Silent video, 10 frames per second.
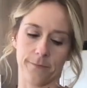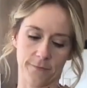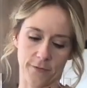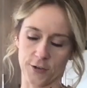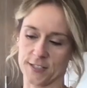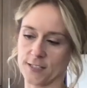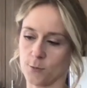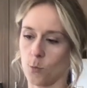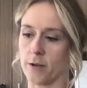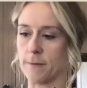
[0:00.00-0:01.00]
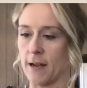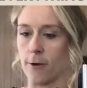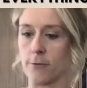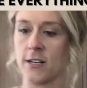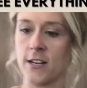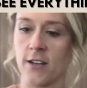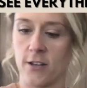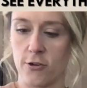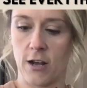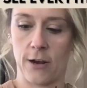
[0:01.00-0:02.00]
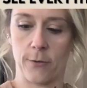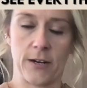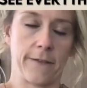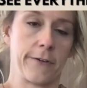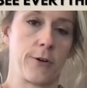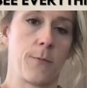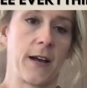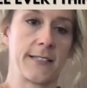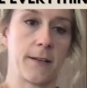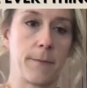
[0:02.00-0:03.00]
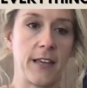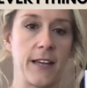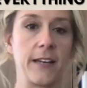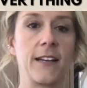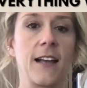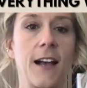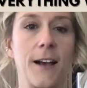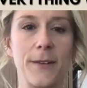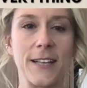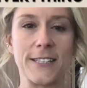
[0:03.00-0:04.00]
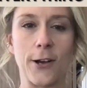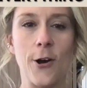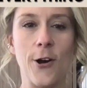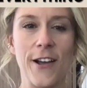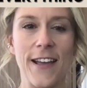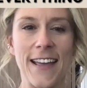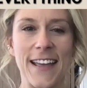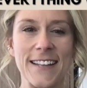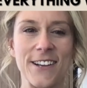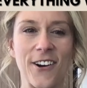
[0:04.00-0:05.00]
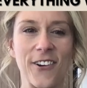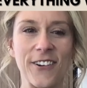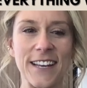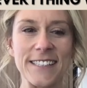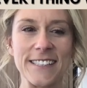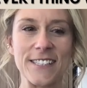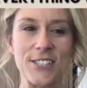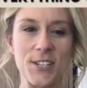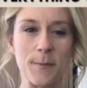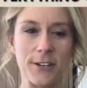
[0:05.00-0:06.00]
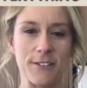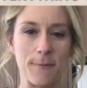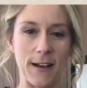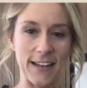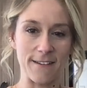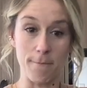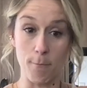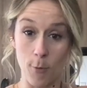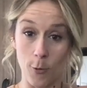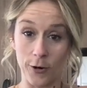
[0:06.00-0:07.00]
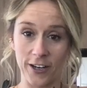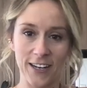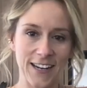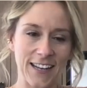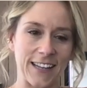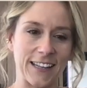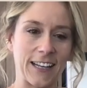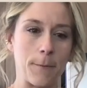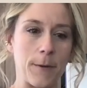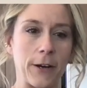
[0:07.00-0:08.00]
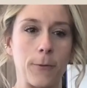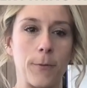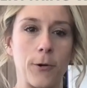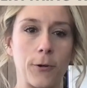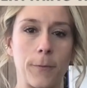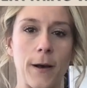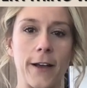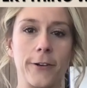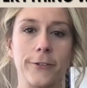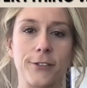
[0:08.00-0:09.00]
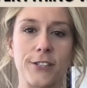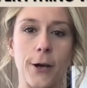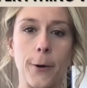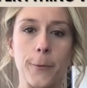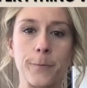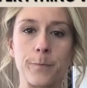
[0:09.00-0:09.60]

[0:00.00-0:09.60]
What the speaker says: versus 1 pound. You know how whenever you buy something, it's always cheaper to buy more in like a bigger bulk bottle. So